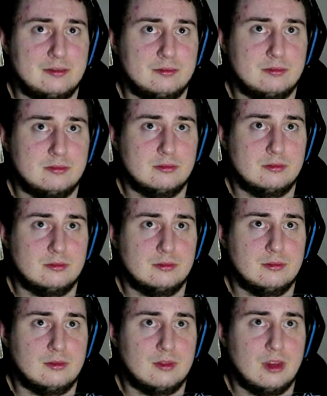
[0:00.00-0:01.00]

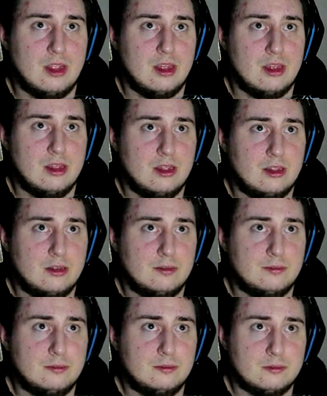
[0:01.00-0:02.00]

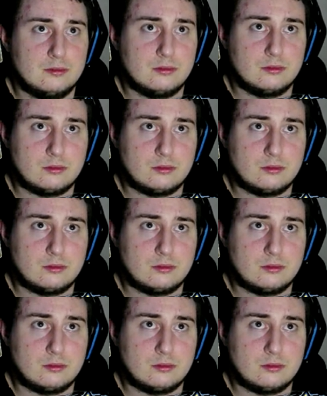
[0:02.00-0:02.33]
(no one is talking)